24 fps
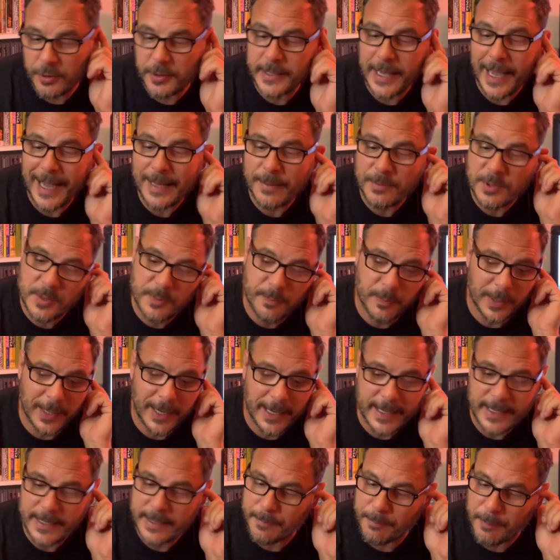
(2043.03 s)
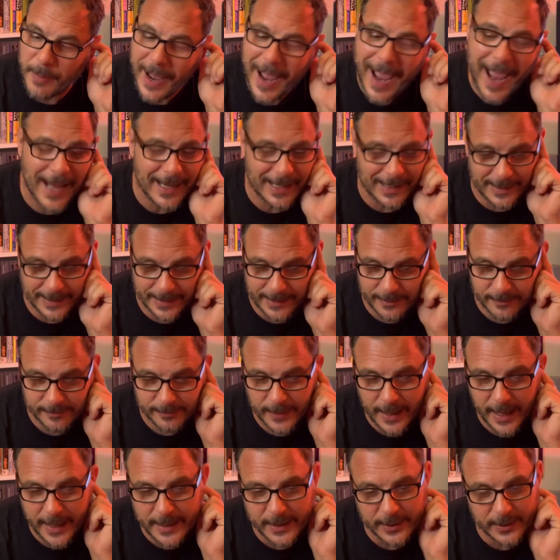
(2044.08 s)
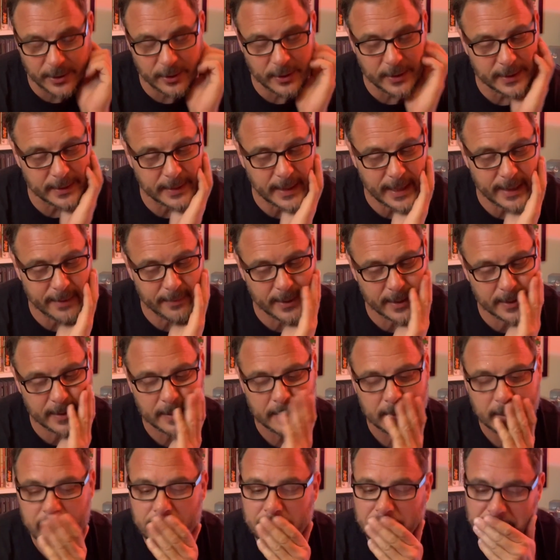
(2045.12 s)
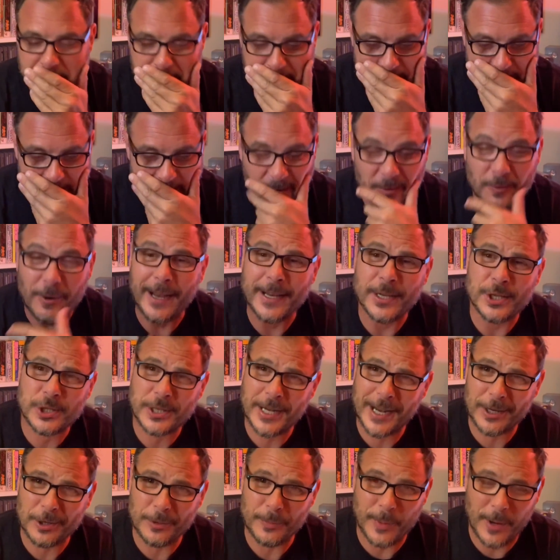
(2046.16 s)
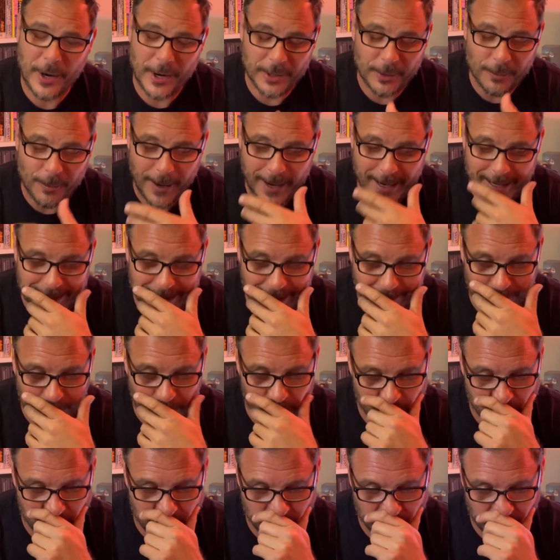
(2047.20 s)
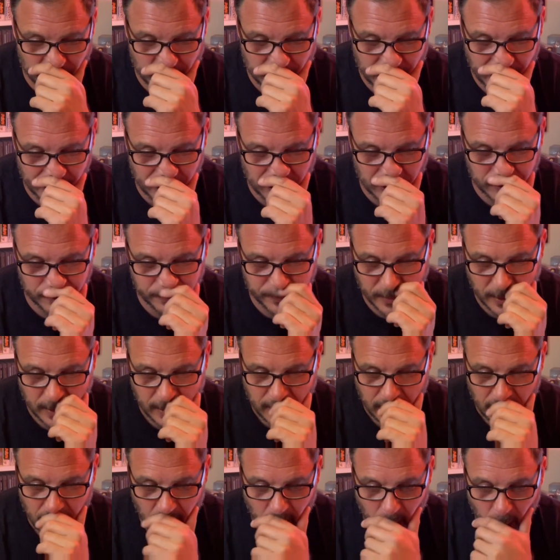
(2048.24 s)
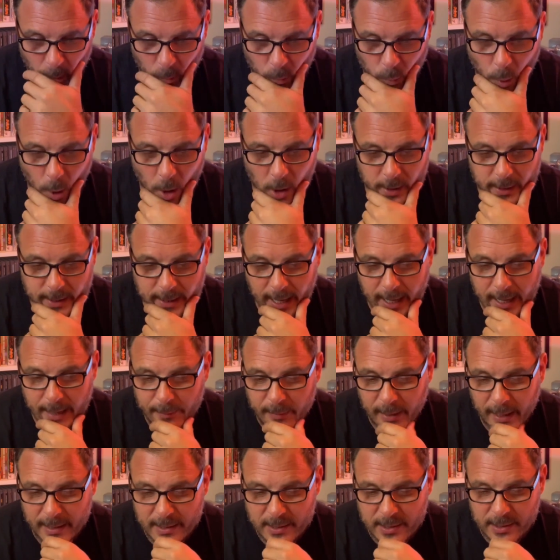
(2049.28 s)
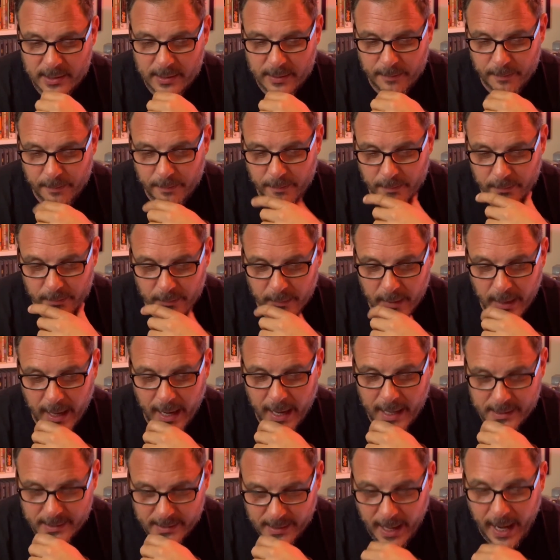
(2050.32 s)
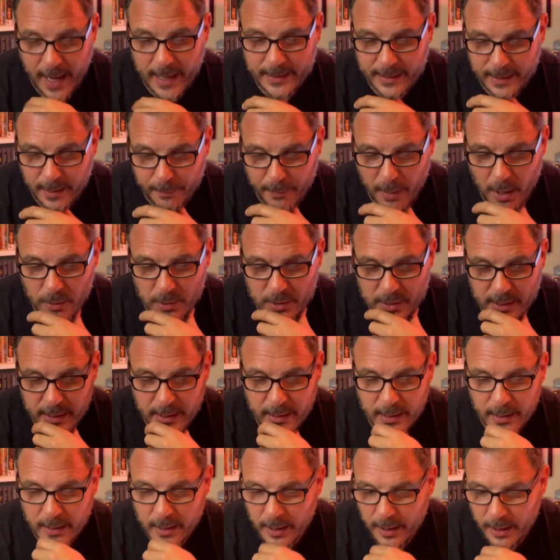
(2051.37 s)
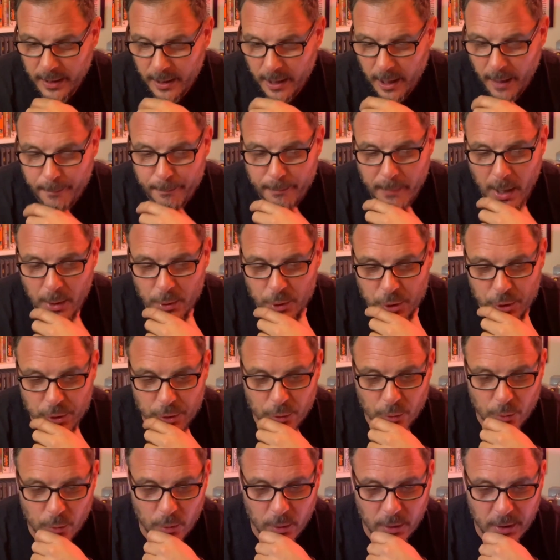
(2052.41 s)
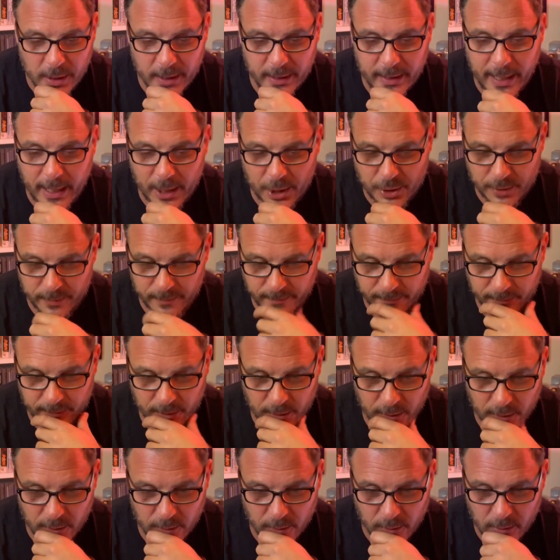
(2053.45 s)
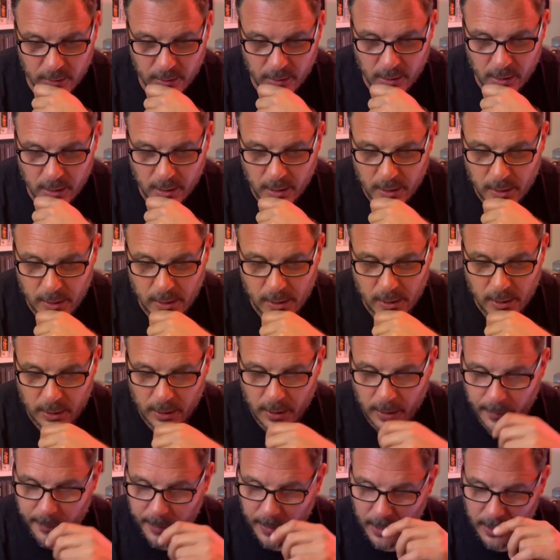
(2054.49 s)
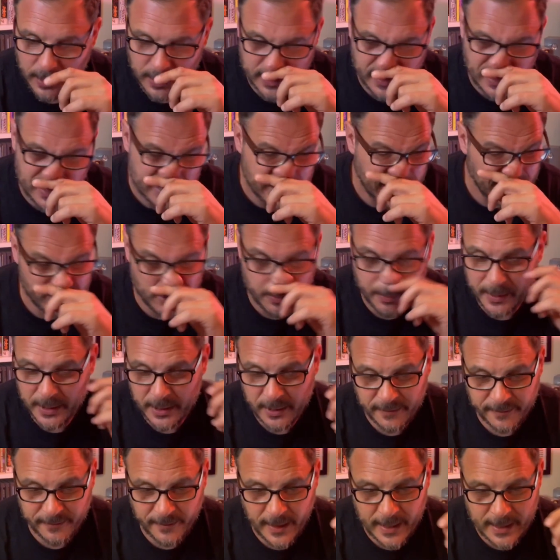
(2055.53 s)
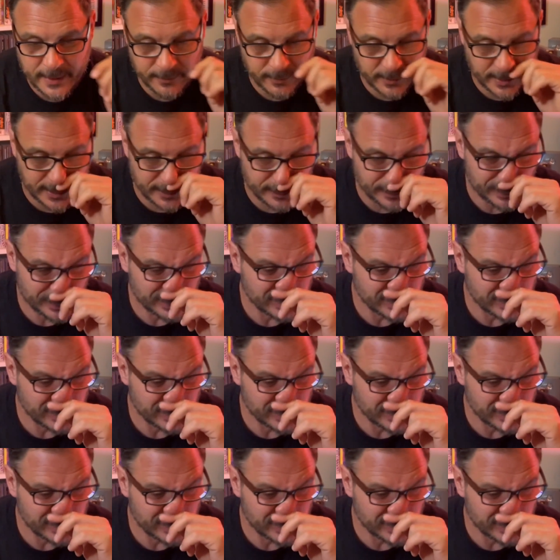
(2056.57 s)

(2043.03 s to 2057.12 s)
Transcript: Games Played Badly. How you doing, David? Great channel, by the way. Love watching your channel. What game has had the most emotional connection for you? But it doesn't have to be your favourite.